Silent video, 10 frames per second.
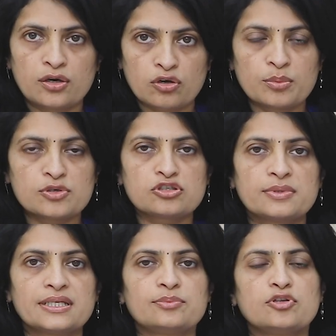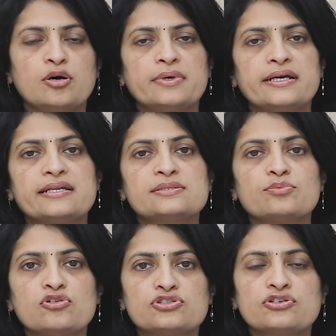chromosomal abnormalities,
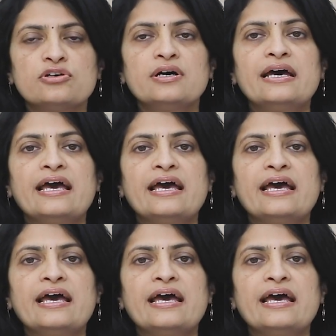more so